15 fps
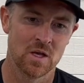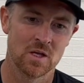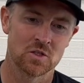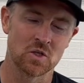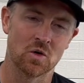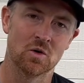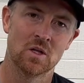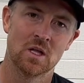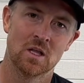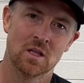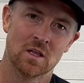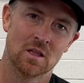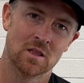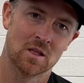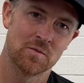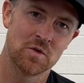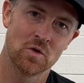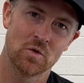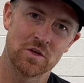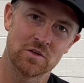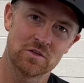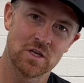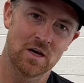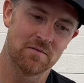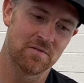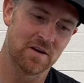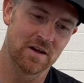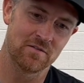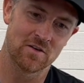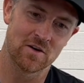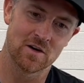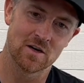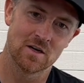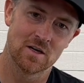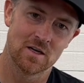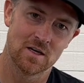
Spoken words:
So let me know what your top 5 are.